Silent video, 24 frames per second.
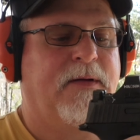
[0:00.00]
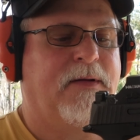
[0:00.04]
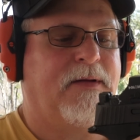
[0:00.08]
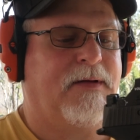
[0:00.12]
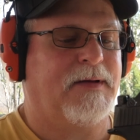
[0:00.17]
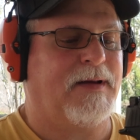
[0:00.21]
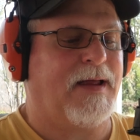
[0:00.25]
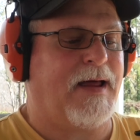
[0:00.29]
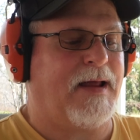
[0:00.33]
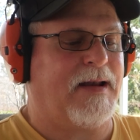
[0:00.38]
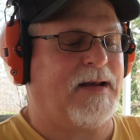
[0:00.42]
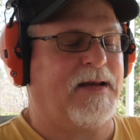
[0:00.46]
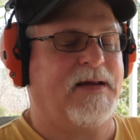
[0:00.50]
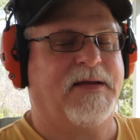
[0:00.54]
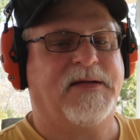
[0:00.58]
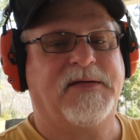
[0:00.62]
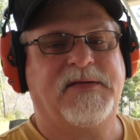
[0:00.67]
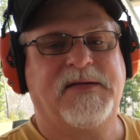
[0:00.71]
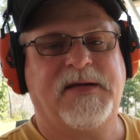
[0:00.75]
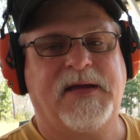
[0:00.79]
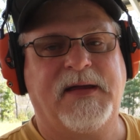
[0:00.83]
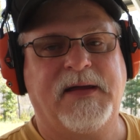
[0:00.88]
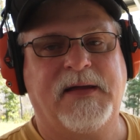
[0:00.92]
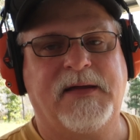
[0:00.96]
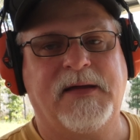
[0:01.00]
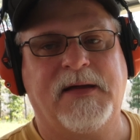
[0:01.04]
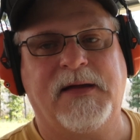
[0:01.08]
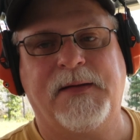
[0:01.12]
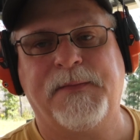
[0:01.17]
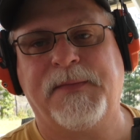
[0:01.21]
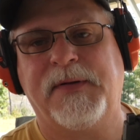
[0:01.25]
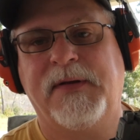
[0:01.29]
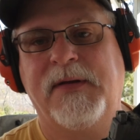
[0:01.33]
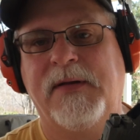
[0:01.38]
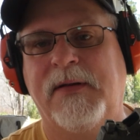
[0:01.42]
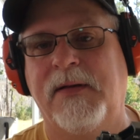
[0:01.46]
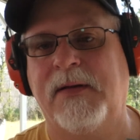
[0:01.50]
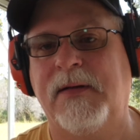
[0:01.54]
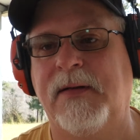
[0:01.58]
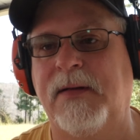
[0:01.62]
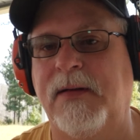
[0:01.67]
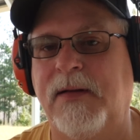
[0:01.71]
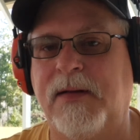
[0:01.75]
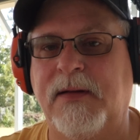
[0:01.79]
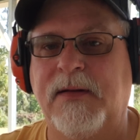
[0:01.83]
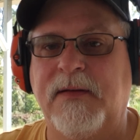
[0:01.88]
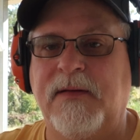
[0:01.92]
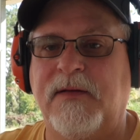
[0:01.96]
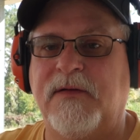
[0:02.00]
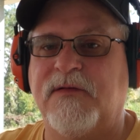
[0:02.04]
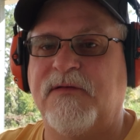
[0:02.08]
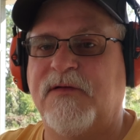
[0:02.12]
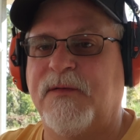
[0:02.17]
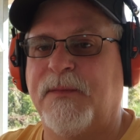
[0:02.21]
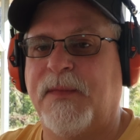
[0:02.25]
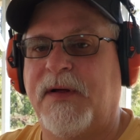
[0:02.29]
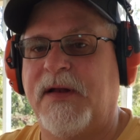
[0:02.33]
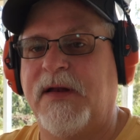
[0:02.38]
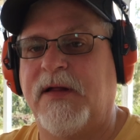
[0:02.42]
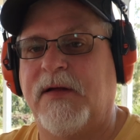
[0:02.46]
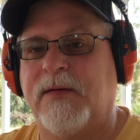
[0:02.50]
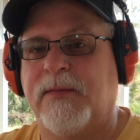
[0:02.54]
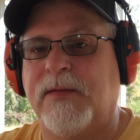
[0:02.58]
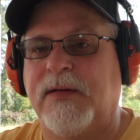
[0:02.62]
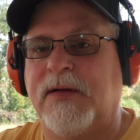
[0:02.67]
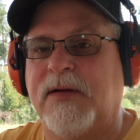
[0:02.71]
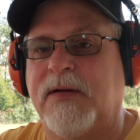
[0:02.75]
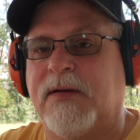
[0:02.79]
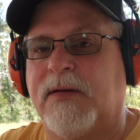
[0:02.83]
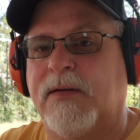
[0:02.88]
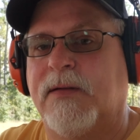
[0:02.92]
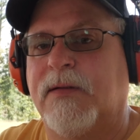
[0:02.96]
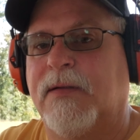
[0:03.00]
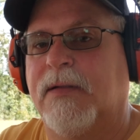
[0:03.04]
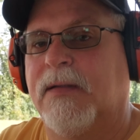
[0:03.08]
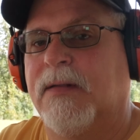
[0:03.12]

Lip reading: A lot less take up. There's nobody over here.